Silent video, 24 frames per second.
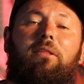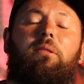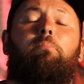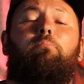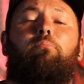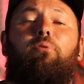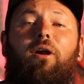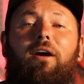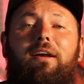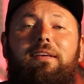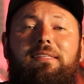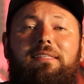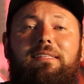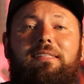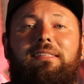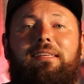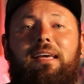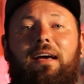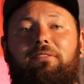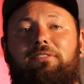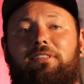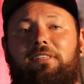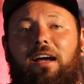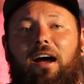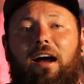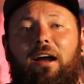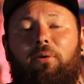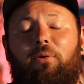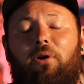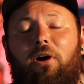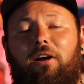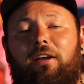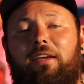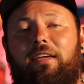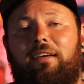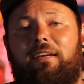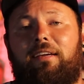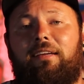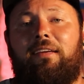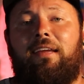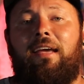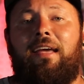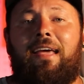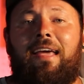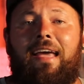The prices have skyrocketed,